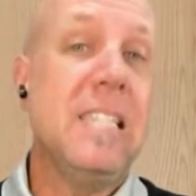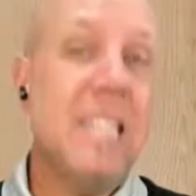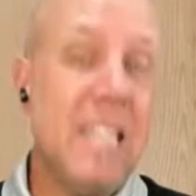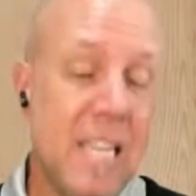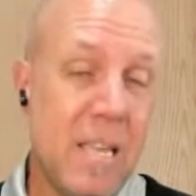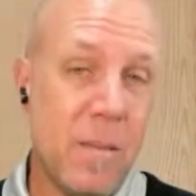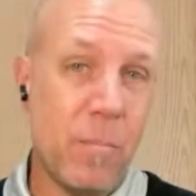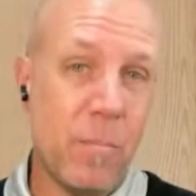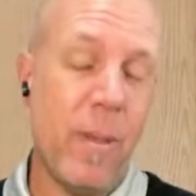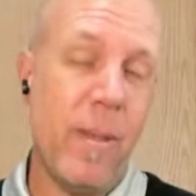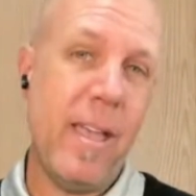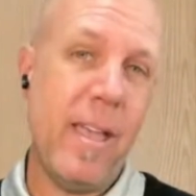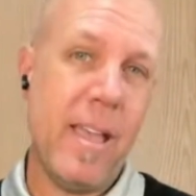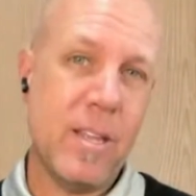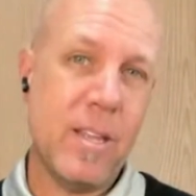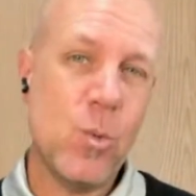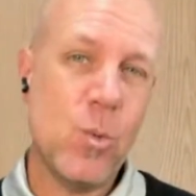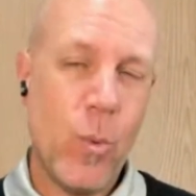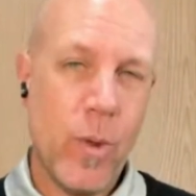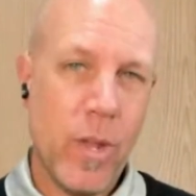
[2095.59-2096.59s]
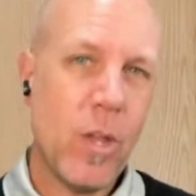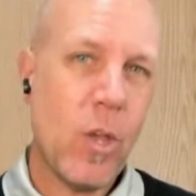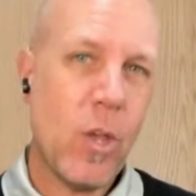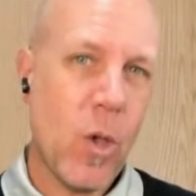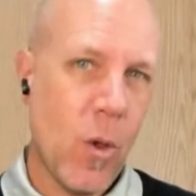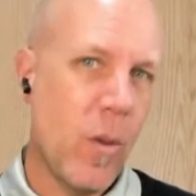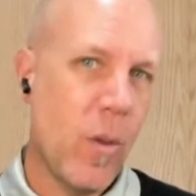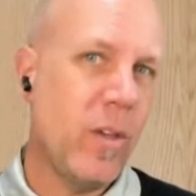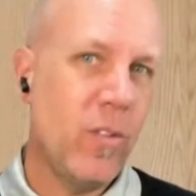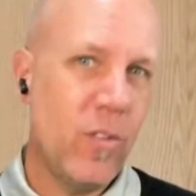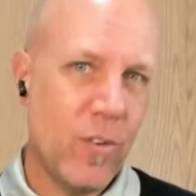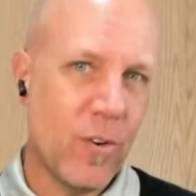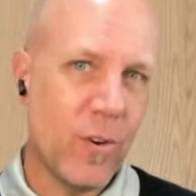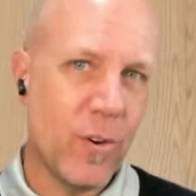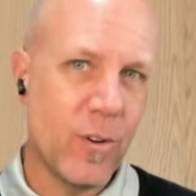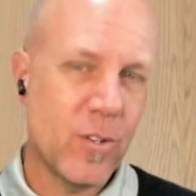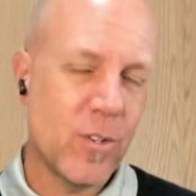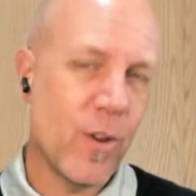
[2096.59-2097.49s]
deep as we're going through.